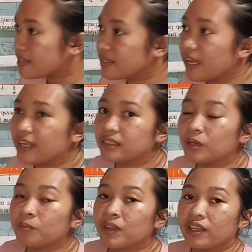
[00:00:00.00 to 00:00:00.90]

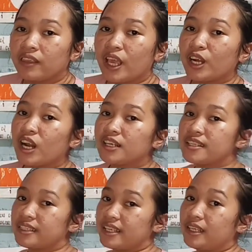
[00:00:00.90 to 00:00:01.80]
extend, there are
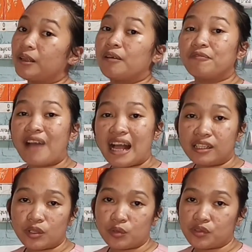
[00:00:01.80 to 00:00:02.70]
still
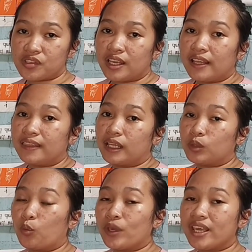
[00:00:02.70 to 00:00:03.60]
values
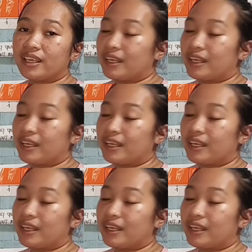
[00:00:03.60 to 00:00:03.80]
that we